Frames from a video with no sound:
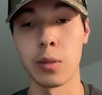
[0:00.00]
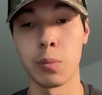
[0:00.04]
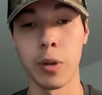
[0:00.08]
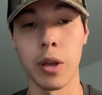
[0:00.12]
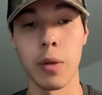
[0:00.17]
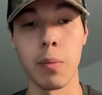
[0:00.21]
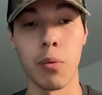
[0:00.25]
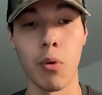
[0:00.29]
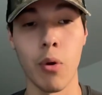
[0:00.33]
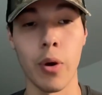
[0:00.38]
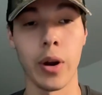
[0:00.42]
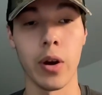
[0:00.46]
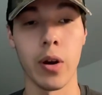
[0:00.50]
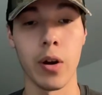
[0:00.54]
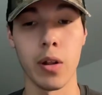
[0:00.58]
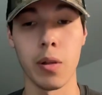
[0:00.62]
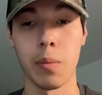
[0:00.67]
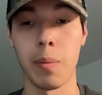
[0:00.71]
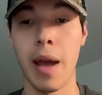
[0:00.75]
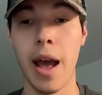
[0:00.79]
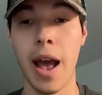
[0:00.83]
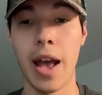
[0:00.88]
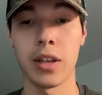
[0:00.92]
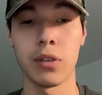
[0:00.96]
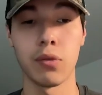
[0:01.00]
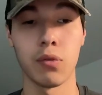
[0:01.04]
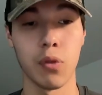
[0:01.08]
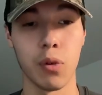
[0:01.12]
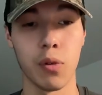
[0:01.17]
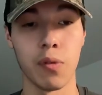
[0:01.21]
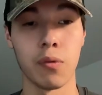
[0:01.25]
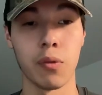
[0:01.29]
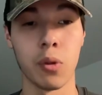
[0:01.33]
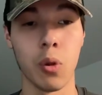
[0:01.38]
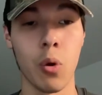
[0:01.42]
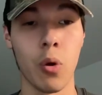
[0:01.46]
played point guard in the past for
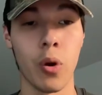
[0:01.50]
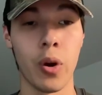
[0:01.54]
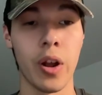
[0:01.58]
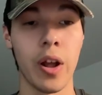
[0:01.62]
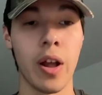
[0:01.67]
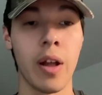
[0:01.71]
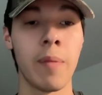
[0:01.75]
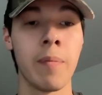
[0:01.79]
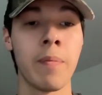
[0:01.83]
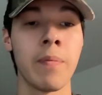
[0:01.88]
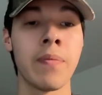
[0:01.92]
Florida.